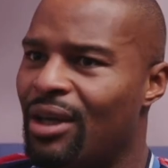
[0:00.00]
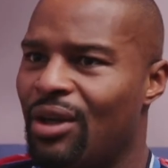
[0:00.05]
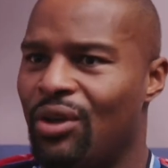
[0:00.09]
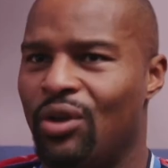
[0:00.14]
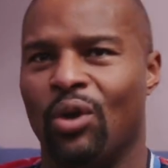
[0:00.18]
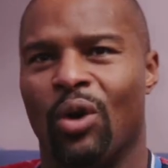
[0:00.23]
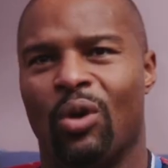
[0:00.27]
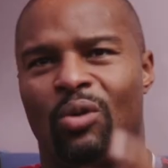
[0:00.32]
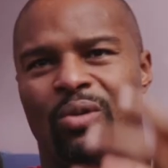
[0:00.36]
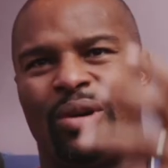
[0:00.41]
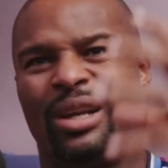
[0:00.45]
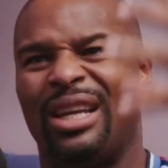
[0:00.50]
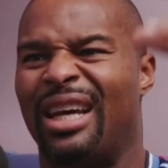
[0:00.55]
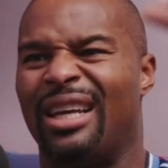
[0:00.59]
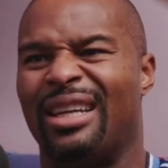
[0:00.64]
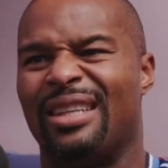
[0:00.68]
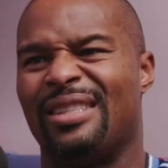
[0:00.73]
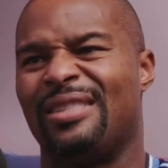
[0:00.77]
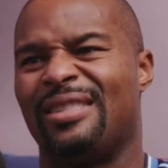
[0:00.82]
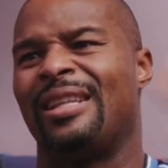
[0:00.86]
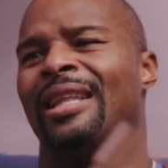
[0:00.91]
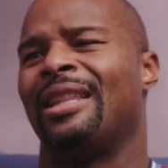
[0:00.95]
you don't really
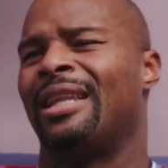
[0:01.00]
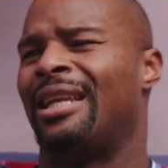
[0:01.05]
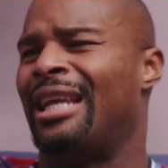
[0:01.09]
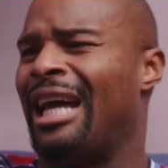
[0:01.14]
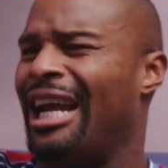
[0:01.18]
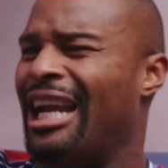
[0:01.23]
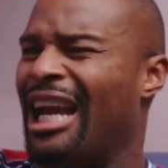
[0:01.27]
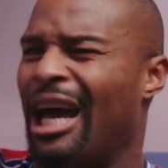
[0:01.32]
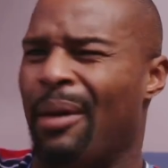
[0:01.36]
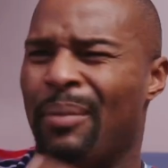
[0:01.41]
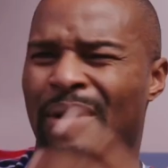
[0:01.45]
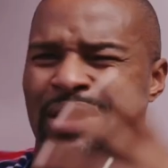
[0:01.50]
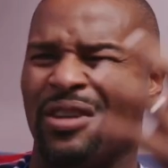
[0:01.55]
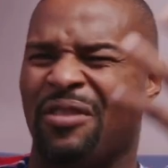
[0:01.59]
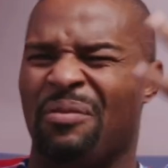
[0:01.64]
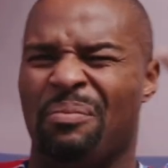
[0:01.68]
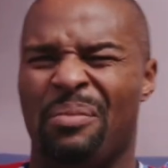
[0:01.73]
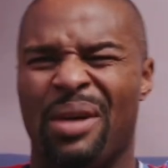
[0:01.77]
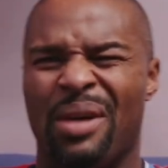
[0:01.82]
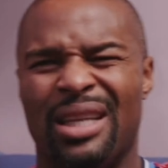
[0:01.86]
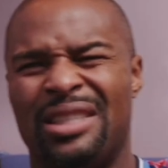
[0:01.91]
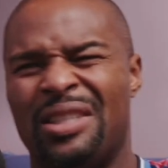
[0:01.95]
understand the dynamics of
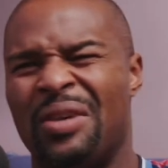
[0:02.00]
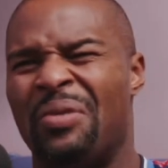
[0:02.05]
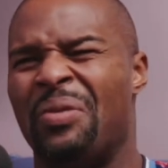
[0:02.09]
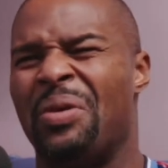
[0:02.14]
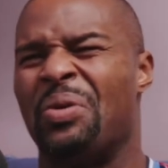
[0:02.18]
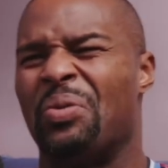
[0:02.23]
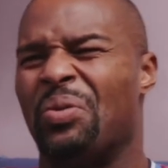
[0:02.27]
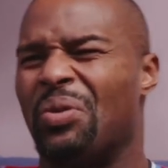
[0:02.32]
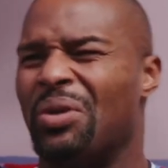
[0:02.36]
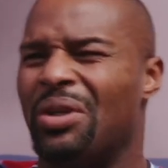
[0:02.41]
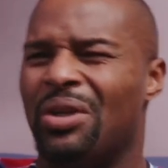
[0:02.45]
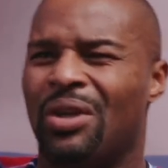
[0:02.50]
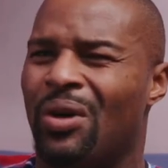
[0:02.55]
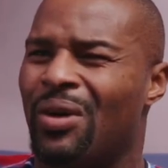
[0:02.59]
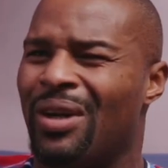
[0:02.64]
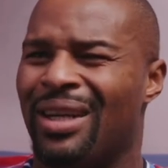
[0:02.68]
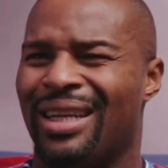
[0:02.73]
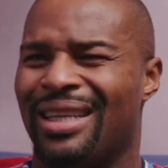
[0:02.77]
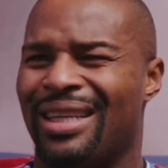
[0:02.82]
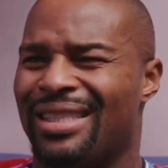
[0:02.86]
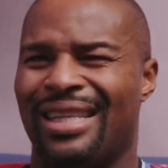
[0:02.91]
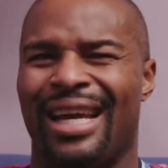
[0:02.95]
military, you don't
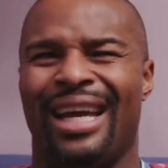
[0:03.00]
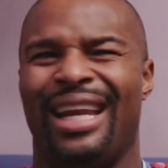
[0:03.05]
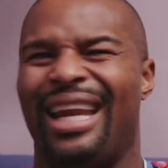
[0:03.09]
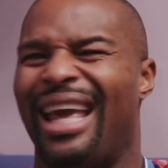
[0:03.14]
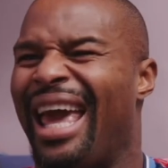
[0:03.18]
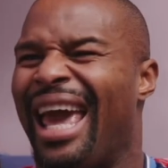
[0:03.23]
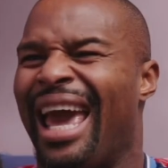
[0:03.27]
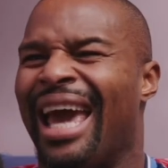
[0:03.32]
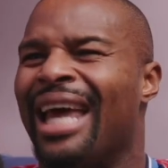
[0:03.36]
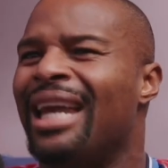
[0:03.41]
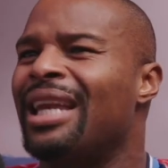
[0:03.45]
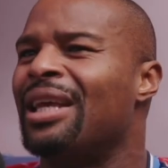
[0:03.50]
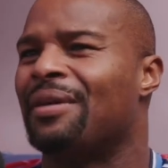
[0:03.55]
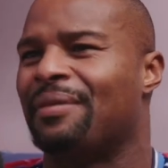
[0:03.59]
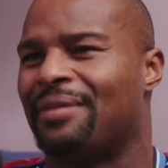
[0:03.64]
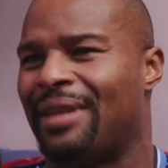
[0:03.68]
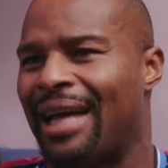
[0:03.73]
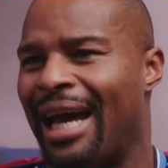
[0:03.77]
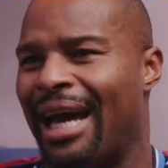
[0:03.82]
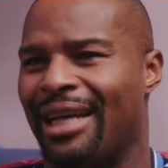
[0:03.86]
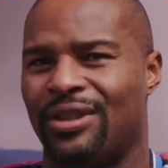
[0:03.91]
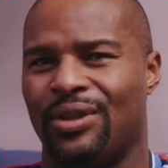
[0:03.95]
understand any of
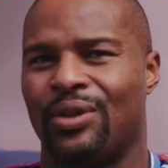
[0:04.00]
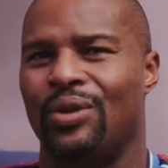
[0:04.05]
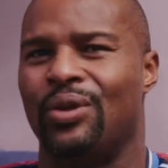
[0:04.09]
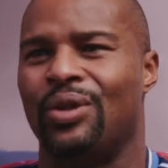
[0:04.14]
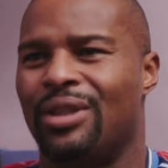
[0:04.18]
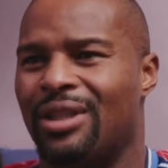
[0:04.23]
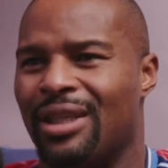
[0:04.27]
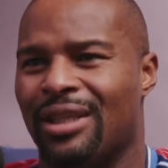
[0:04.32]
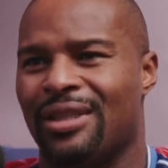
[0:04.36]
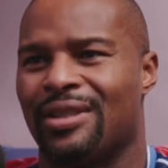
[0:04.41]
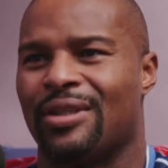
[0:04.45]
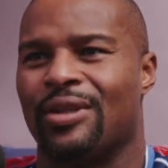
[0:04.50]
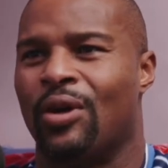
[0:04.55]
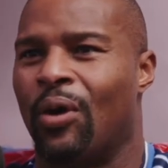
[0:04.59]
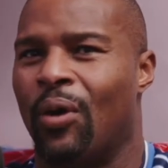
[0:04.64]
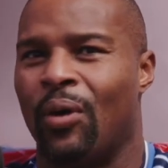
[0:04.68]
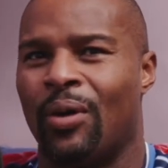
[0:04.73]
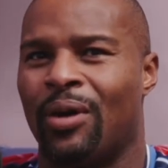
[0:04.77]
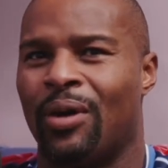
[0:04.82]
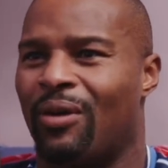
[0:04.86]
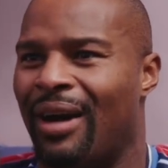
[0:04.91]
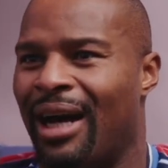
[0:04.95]
that, so you're just
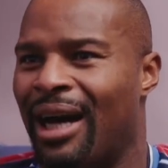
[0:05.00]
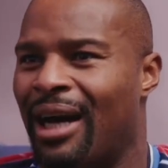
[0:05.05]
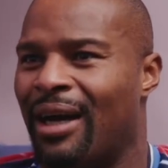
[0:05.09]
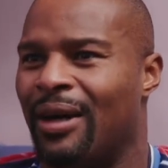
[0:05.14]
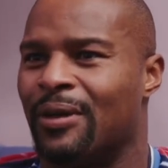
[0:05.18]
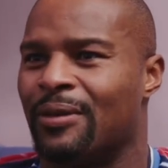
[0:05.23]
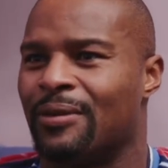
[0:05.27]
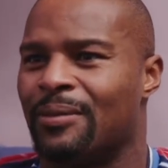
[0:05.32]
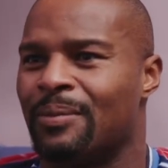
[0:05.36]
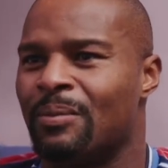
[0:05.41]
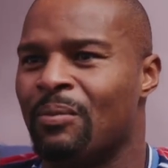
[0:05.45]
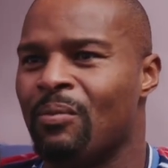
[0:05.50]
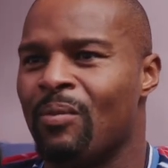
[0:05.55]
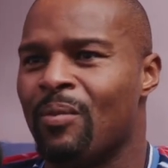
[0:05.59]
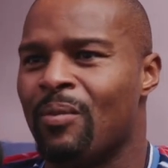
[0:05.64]
going around,